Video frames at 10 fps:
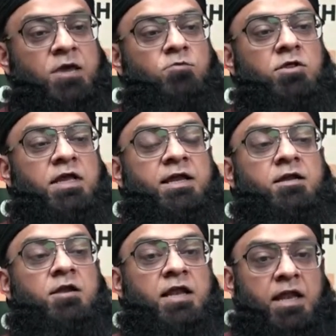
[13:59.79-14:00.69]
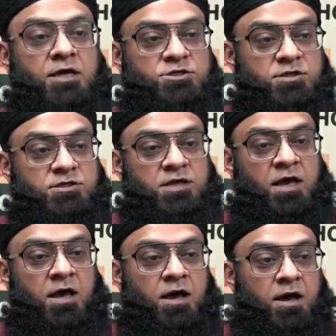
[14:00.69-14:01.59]
evil inclinations
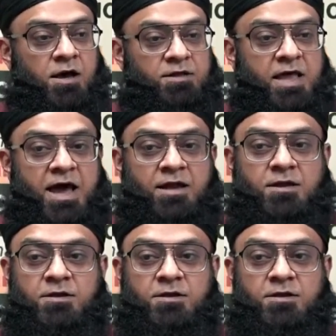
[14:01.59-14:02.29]
uh, that,